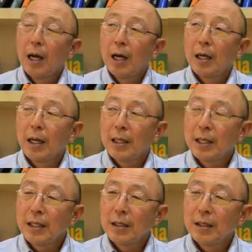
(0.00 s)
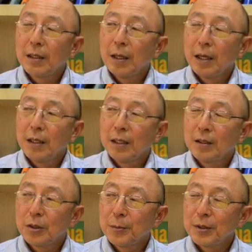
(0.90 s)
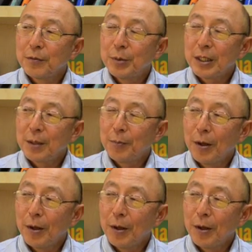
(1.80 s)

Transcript: Uh, I think uh, in terms of bringing